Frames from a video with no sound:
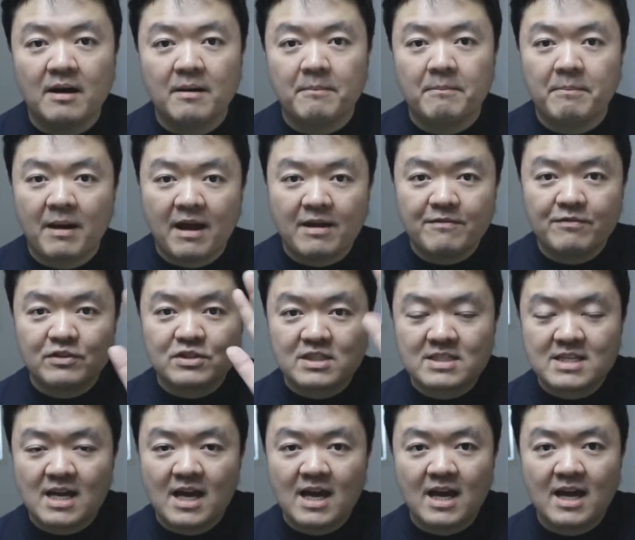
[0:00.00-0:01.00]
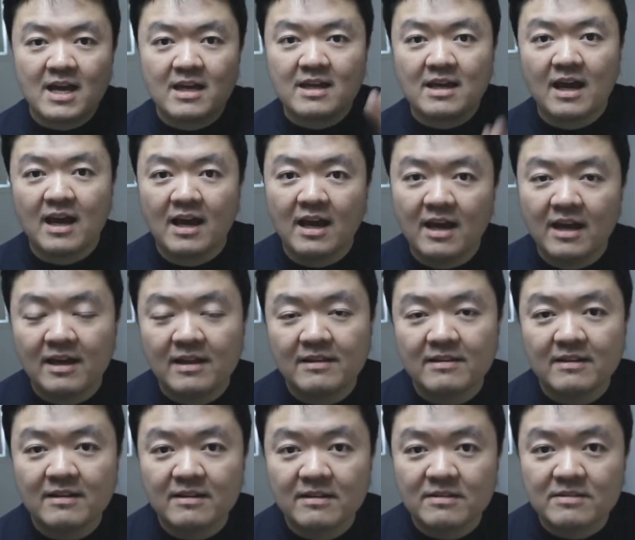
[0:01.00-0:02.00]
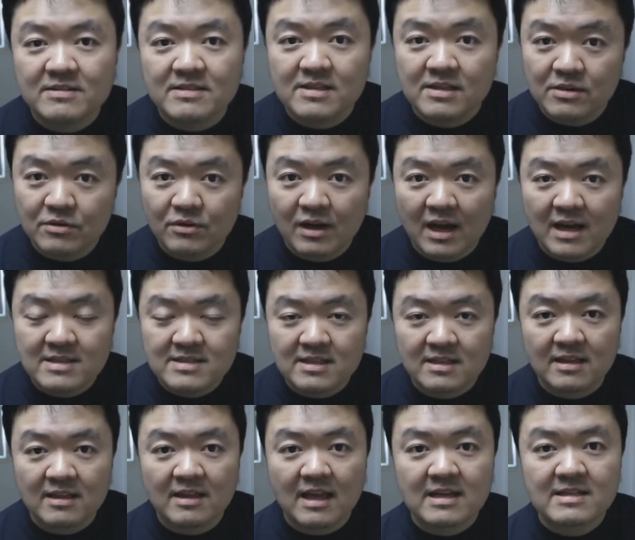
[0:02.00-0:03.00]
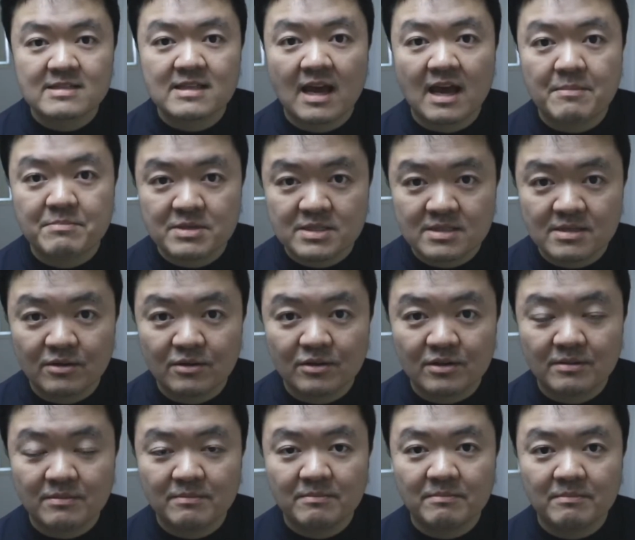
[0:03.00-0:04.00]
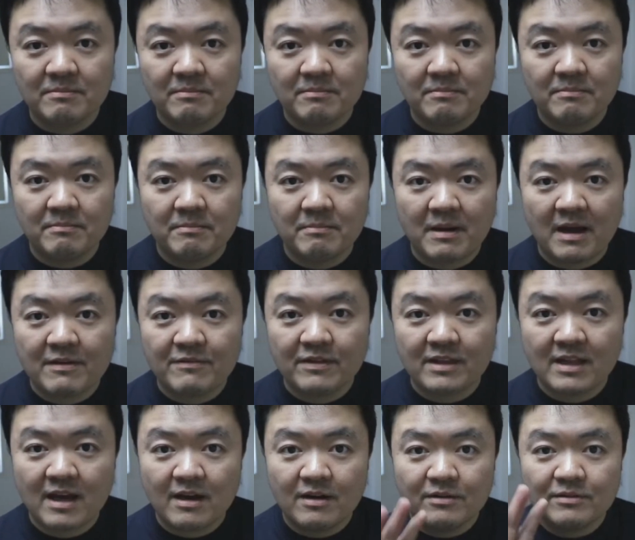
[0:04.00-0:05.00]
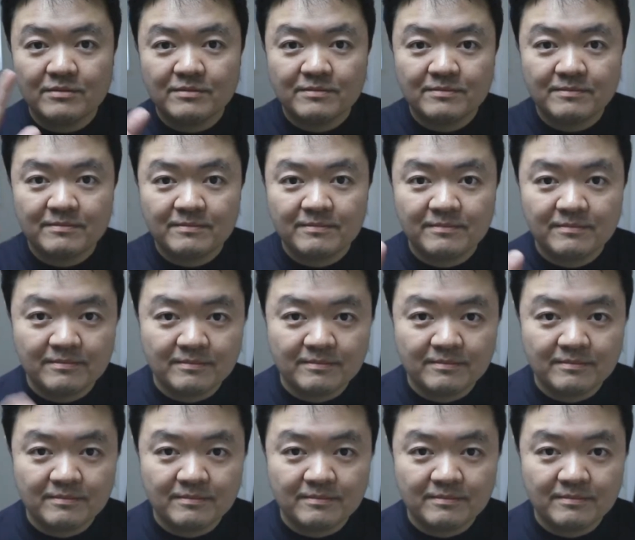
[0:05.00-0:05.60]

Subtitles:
Bye for today, and see you guys in the next episode. Bye for now.